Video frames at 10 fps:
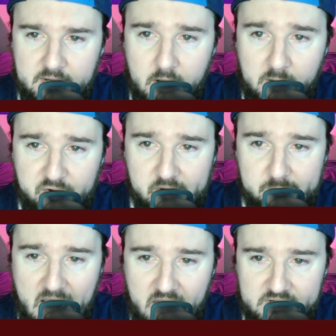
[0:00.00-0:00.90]
pretty
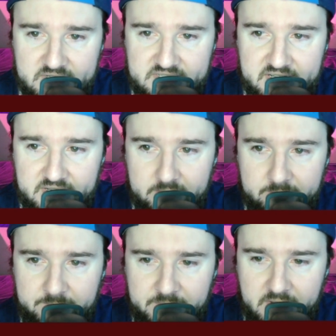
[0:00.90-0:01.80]
balanced team.
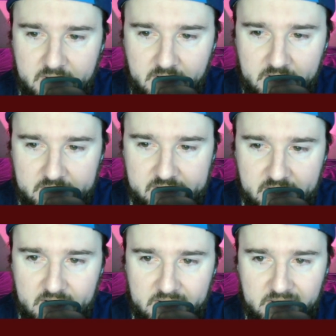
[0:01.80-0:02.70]
And I'm